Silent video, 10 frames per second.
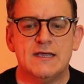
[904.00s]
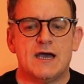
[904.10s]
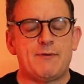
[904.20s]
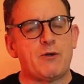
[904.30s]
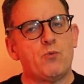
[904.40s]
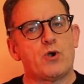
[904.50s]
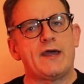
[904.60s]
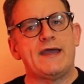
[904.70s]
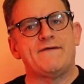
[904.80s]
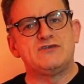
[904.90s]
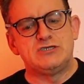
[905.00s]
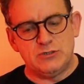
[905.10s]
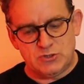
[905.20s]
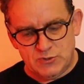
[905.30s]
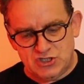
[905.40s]
about what I have to
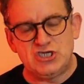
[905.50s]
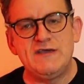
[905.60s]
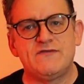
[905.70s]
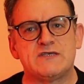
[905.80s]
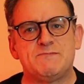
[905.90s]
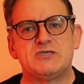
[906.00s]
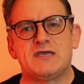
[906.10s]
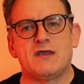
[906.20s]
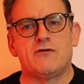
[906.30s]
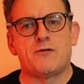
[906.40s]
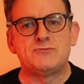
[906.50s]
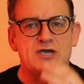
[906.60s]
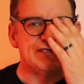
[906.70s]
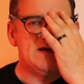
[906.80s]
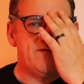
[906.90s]
do to achieve this particular
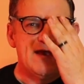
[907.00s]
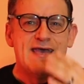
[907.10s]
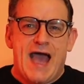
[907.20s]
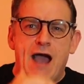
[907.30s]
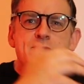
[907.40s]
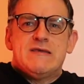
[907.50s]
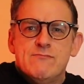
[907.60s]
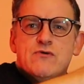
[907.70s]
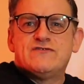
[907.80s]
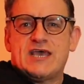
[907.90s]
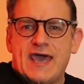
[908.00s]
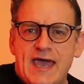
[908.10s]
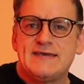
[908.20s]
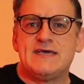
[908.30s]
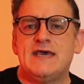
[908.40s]
objective, how many moves
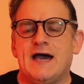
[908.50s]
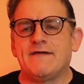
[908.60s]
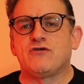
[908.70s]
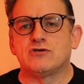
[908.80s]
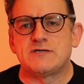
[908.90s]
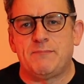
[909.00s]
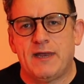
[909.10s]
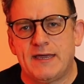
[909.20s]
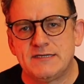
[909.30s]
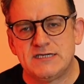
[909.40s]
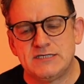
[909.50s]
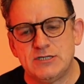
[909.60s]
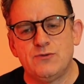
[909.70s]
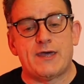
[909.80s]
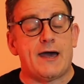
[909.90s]
ahead I've got to plan to
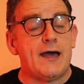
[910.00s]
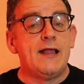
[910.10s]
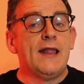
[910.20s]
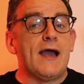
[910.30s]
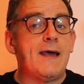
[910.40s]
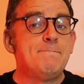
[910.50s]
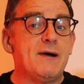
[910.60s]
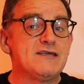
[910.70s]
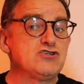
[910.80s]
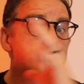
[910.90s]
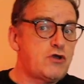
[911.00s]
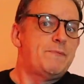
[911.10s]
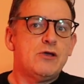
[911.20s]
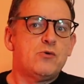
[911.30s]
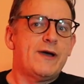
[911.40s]
do that. And by
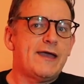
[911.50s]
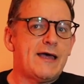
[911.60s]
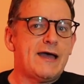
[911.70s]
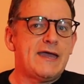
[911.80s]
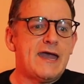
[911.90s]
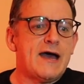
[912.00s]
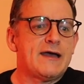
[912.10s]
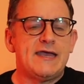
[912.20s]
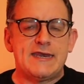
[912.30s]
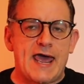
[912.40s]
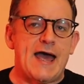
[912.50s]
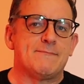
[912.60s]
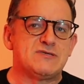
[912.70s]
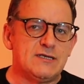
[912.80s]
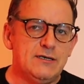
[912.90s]
stripping away our AI, it
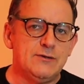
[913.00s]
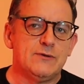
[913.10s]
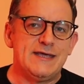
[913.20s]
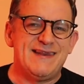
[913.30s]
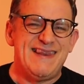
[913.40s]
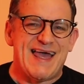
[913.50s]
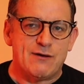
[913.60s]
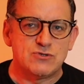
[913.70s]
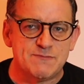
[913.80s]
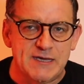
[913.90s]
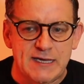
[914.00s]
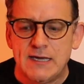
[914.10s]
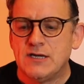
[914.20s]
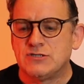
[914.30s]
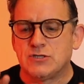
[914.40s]
absolutely allows me
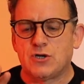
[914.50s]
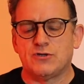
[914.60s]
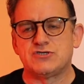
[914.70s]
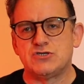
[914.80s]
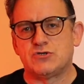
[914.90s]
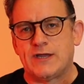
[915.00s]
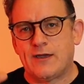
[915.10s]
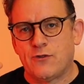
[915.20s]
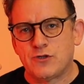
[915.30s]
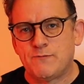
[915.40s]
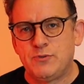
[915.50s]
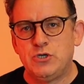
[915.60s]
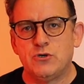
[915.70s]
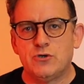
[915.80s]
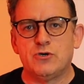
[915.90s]
to concentrate on the
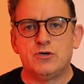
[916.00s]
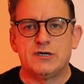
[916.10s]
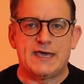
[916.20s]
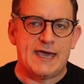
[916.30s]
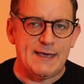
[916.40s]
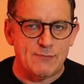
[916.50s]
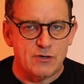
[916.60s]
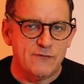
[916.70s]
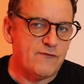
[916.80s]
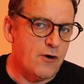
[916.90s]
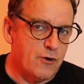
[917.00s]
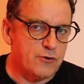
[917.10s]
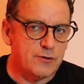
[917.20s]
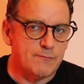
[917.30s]
pure game of On